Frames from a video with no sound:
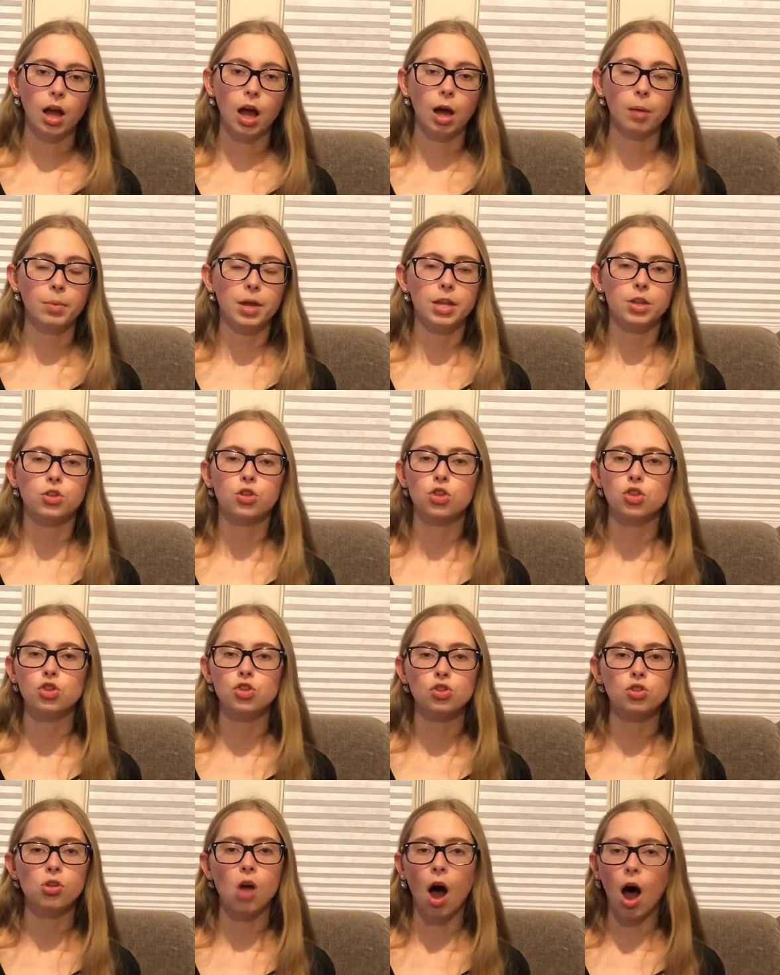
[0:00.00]
It's
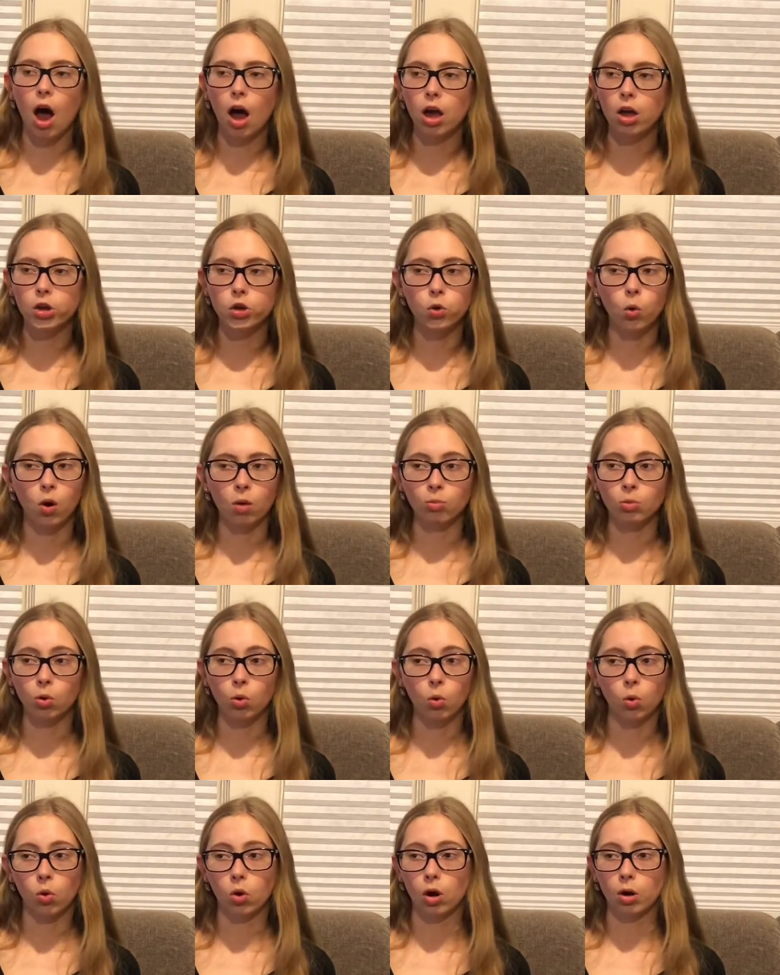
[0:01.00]
not a
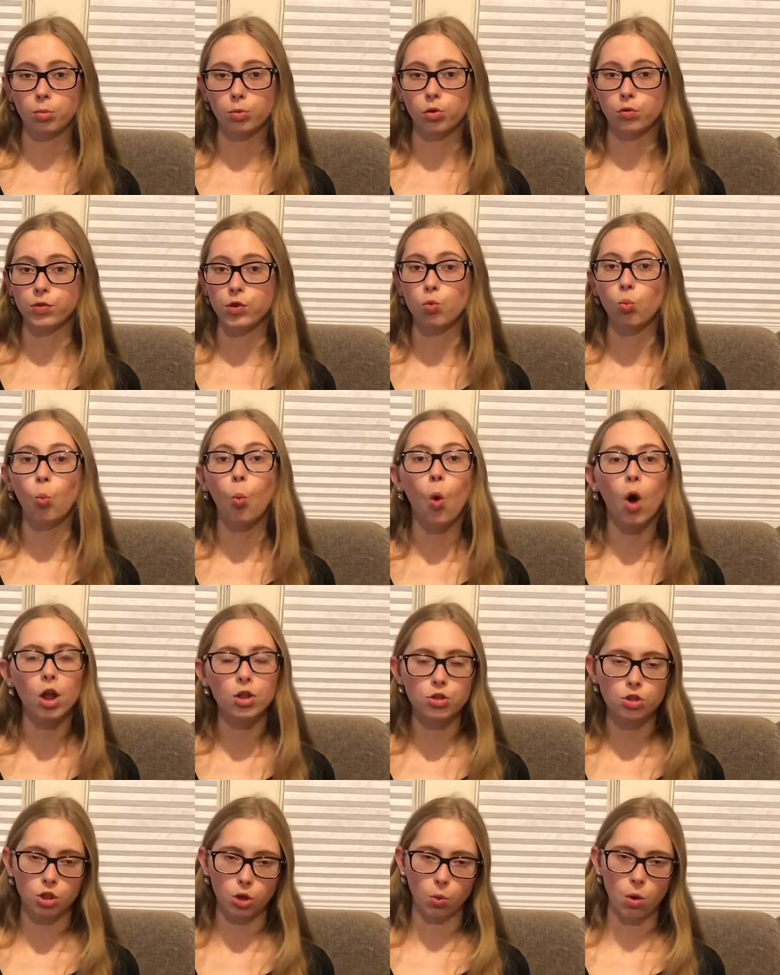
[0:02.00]
normal horror movie
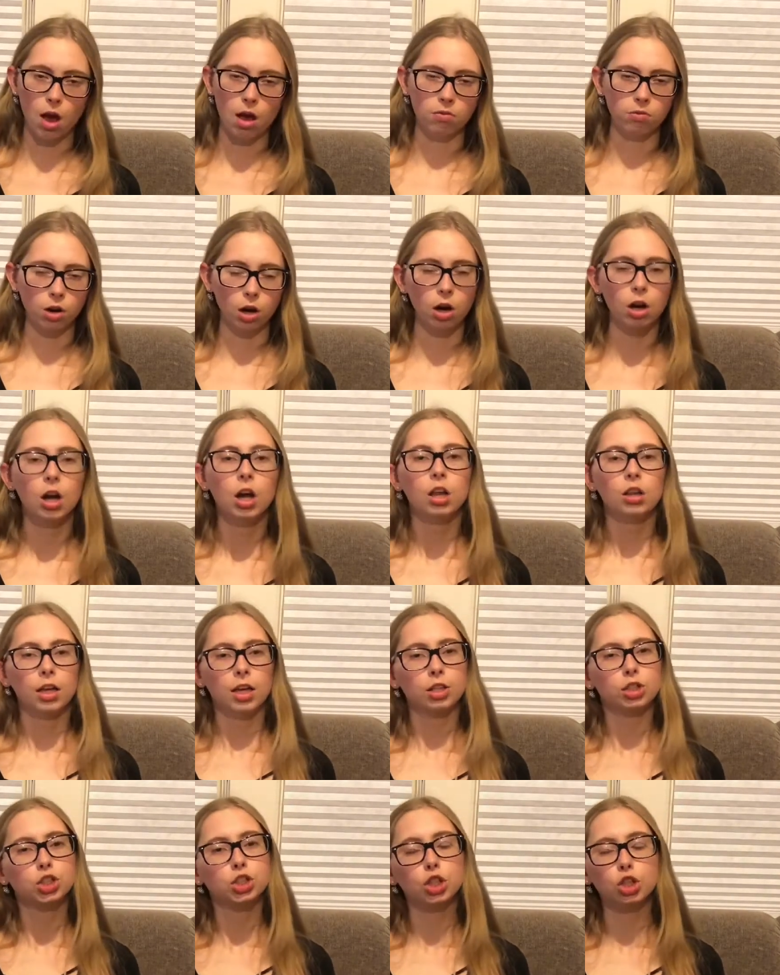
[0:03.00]
whatsoever.
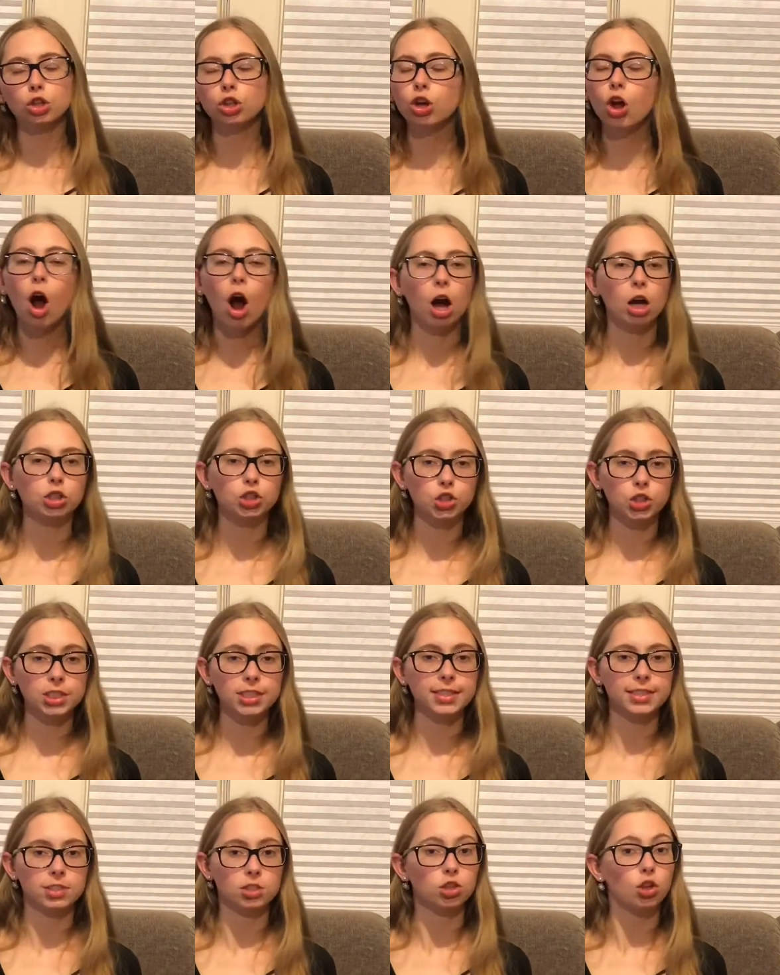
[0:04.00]
Like, sure, The
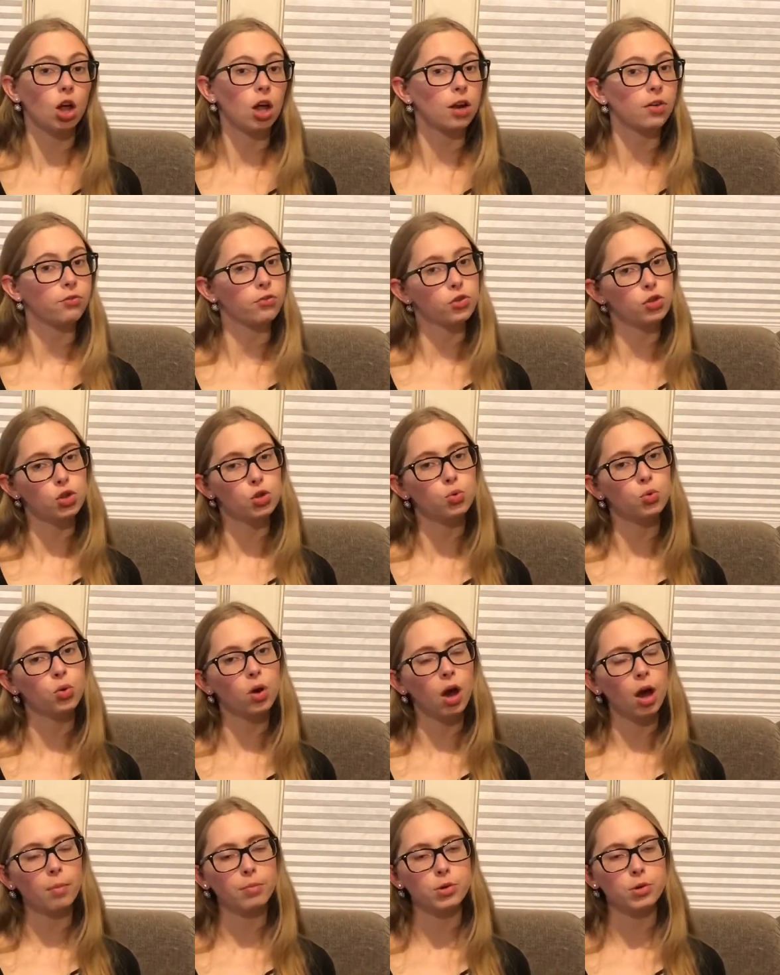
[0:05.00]
Conjuring does a lot of new,